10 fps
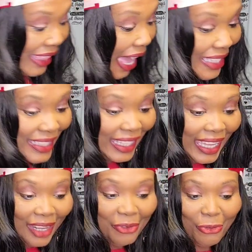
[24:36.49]
That's
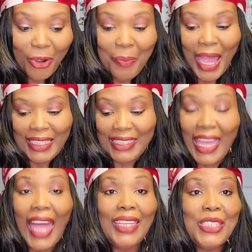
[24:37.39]
it for my
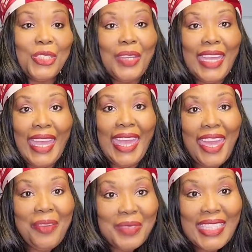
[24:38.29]
Dollar Tree
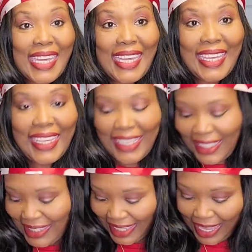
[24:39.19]

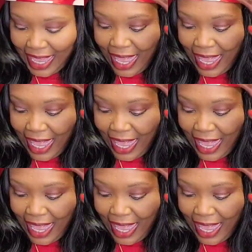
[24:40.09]
empties.